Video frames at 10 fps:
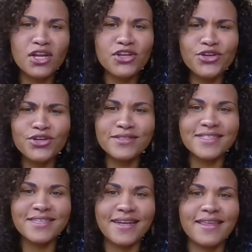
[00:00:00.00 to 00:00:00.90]
you couldn't
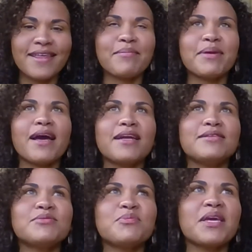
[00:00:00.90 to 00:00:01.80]
see anything
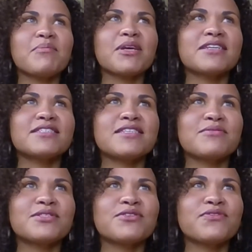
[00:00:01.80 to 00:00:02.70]
behind me because it
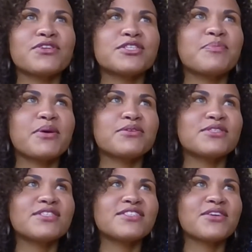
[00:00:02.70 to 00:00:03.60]
was
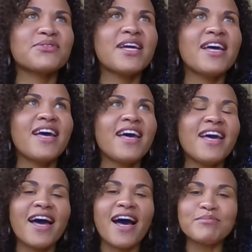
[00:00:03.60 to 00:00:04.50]
overexposed. So
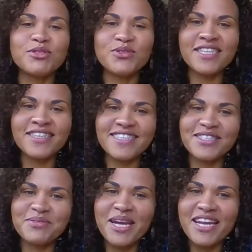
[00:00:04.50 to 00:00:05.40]
I'm doing it
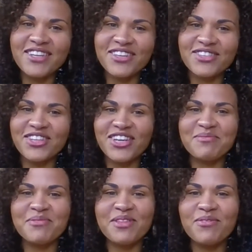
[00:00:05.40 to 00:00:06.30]
this way, and you can look
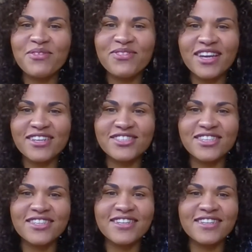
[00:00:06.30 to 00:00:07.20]
in the
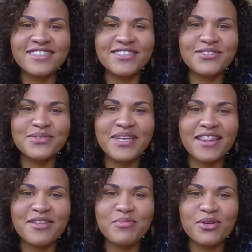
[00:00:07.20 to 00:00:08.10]
reflection to
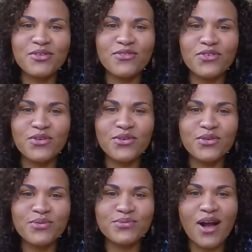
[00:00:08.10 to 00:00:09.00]
get the
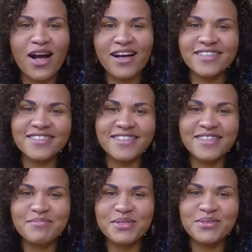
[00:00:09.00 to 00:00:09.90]
beautiful rocks
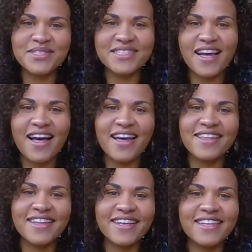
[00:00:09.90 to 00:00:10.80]
and the blue sky
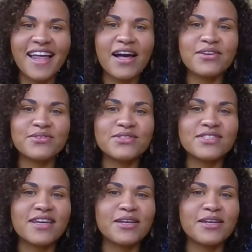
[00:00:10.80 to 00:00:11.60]
and the clouds.